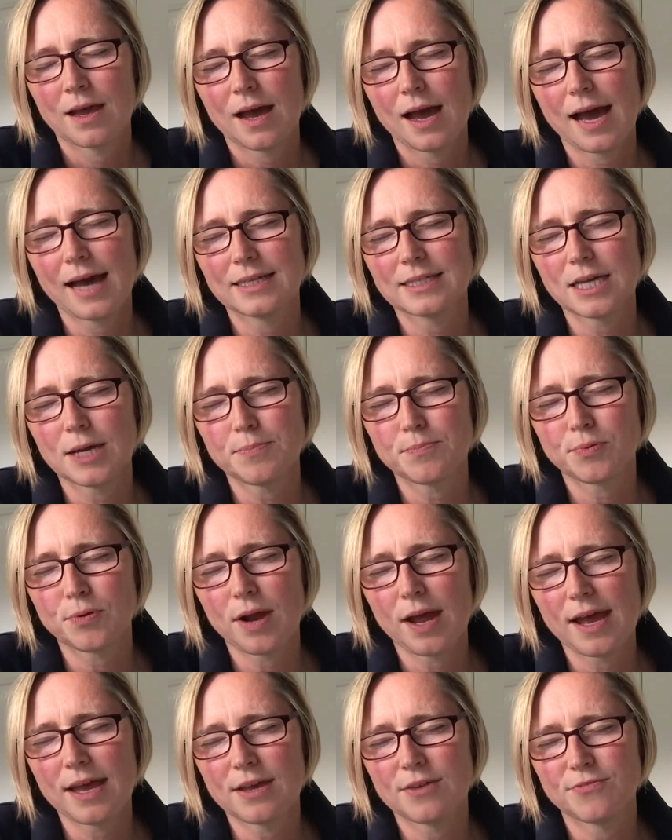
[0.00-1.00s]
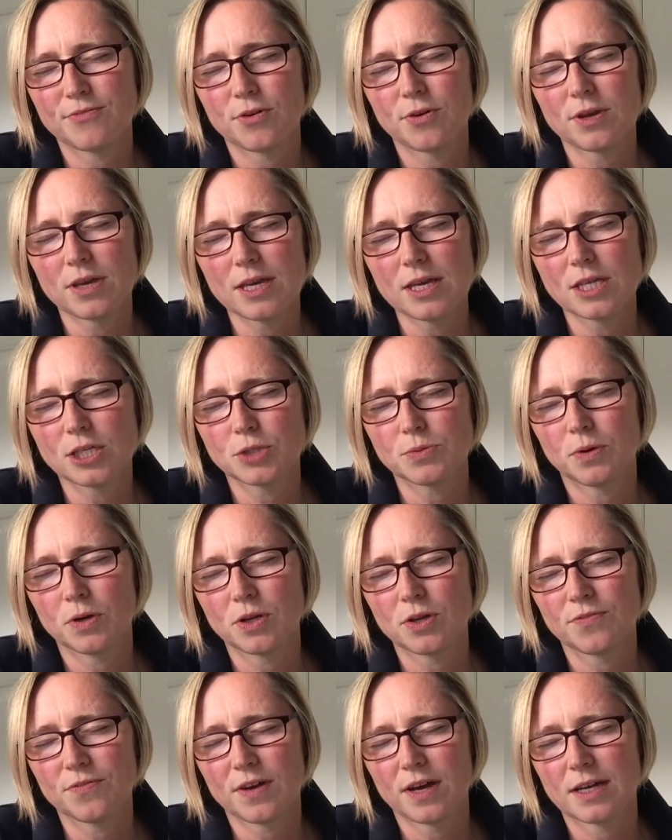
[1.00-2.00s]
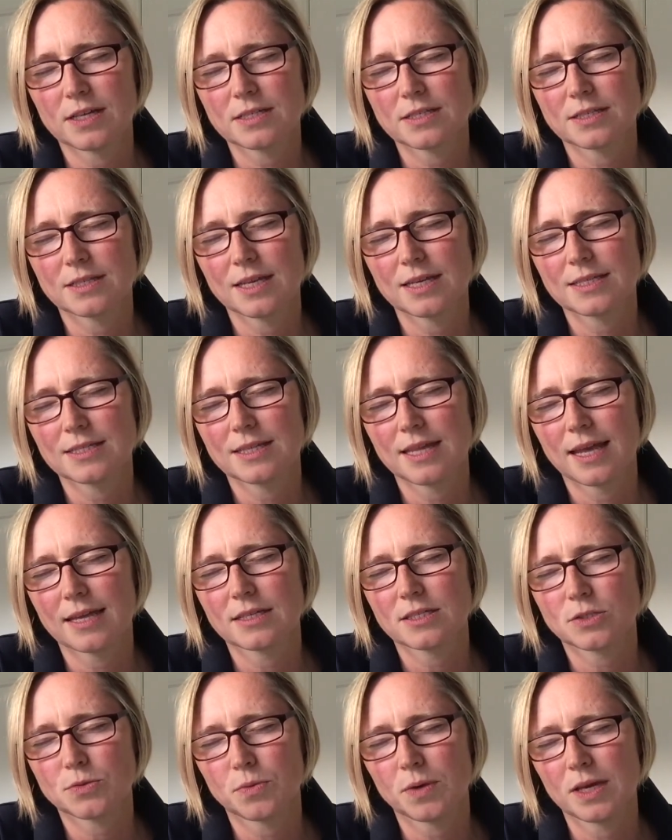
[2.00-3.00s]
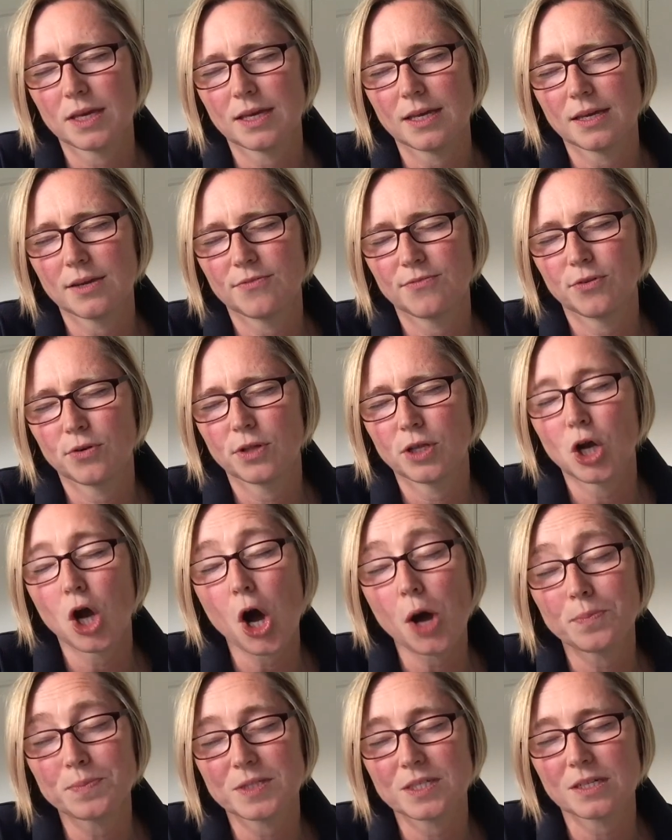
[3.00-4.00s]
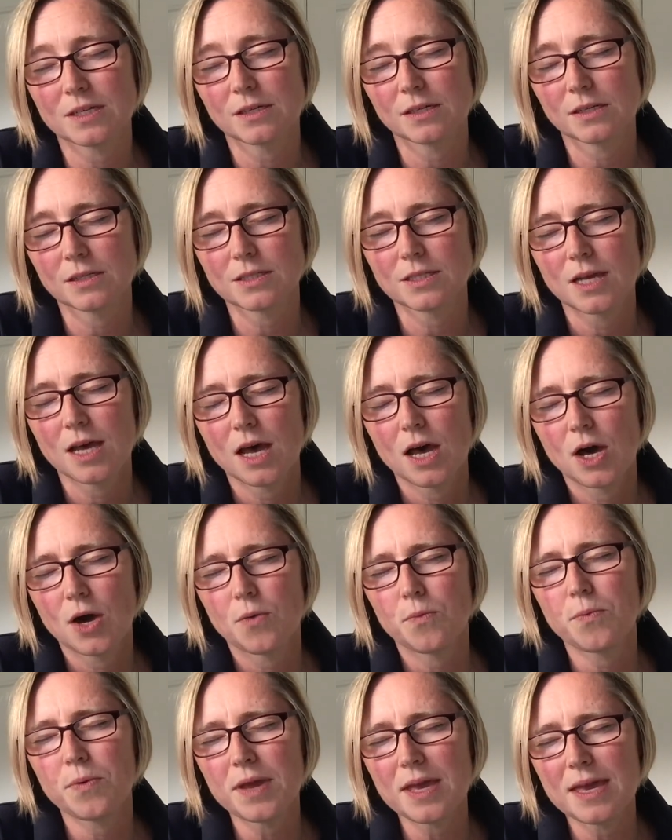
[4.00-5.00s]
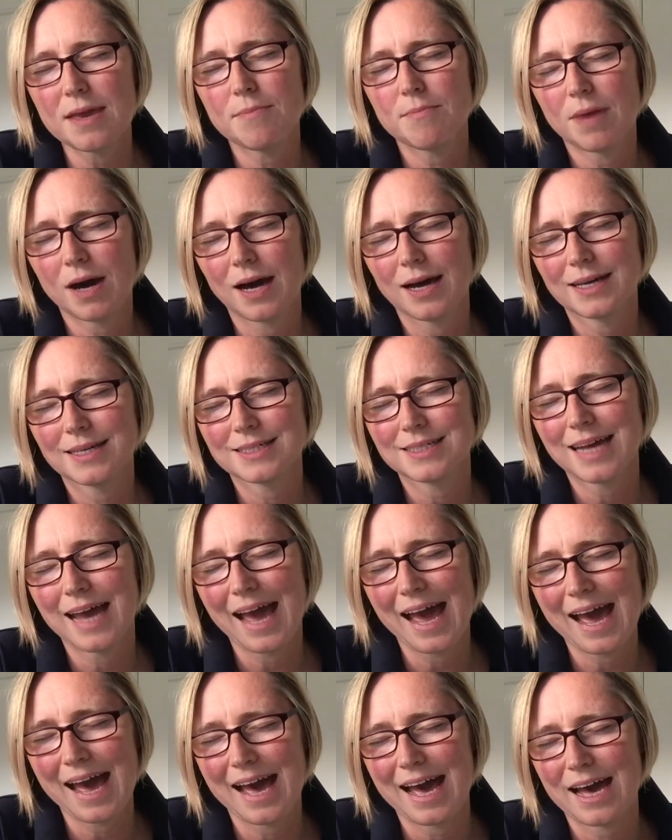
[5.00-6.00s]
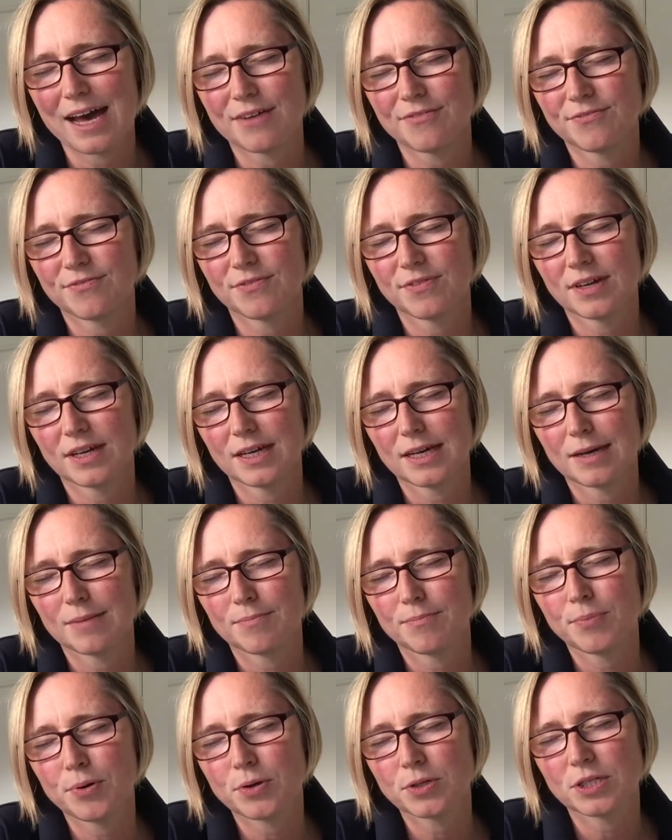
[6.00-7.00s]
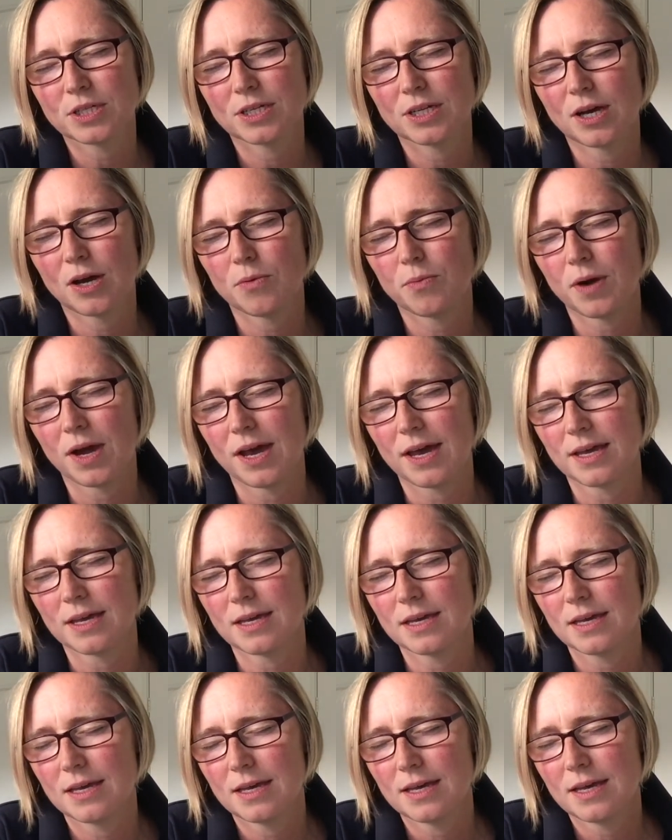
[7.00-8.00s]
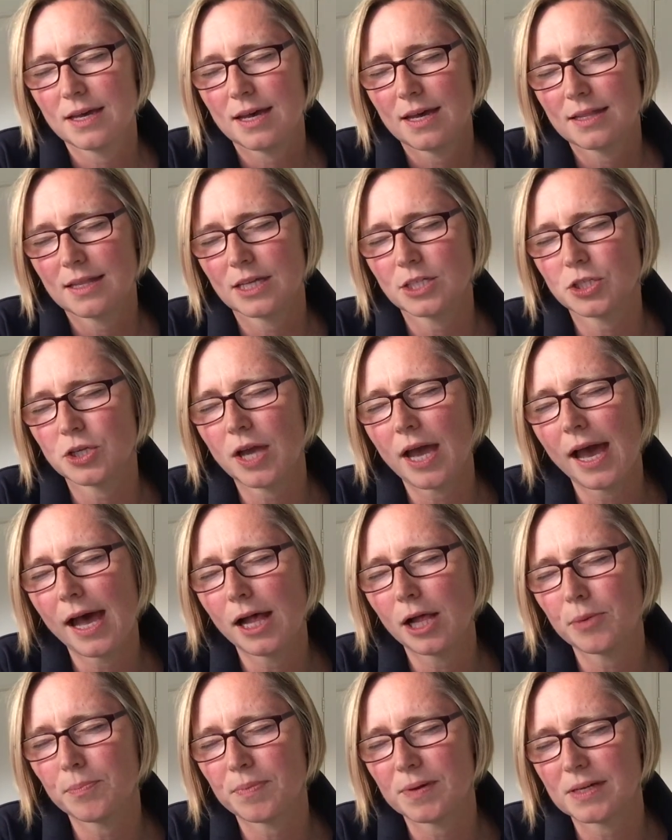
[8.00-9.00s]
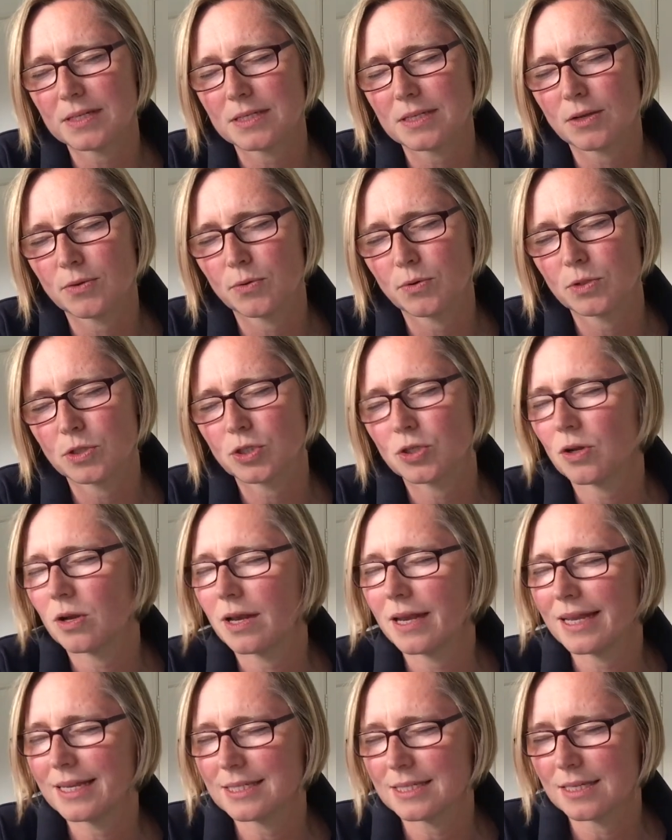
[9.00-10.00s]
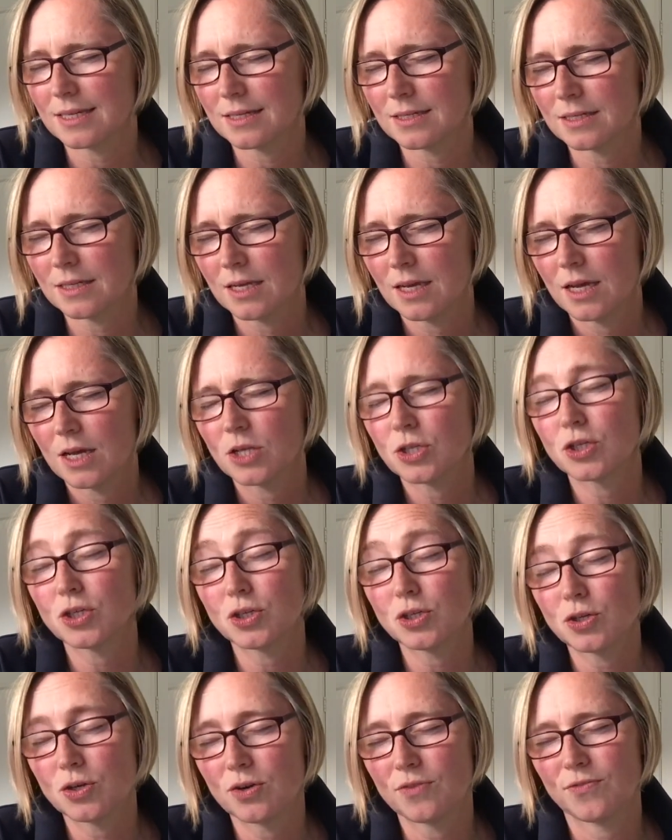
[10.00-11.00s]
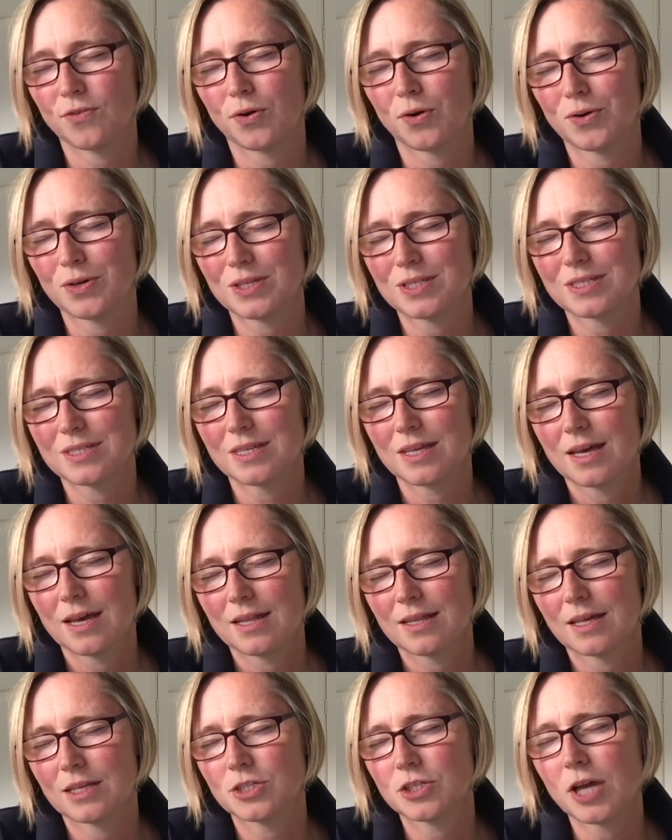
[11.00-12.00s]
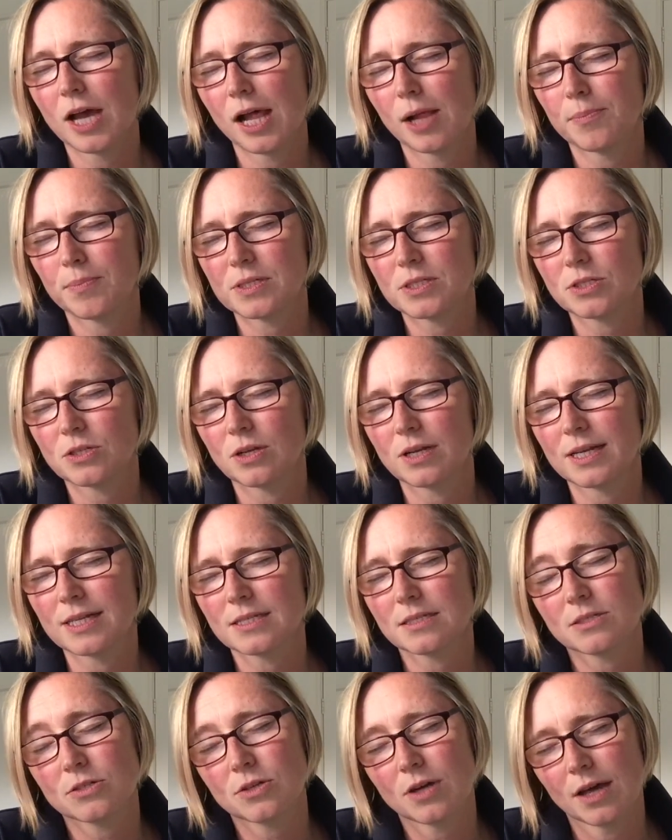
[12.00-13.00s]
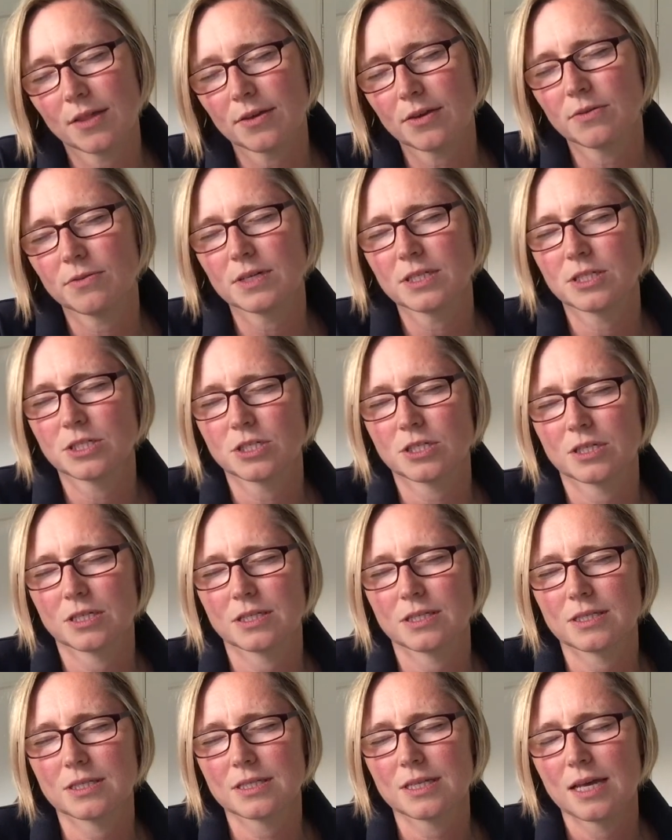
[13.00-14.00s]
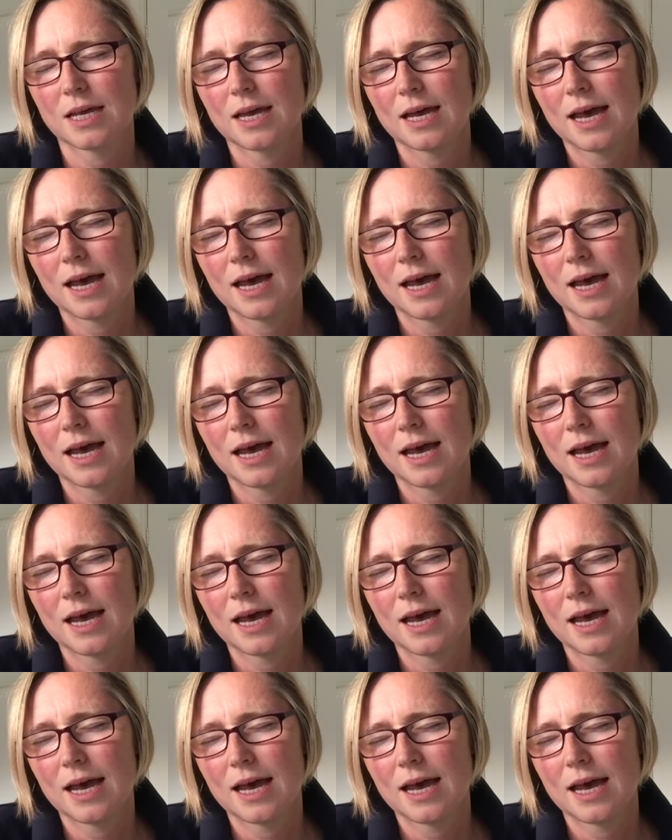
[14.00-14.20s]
And I pray for each one of us this next week, for the obstacles we might have put in our way, that you help us, Lord, to listen to your voice, that you help us to listen to other Christians,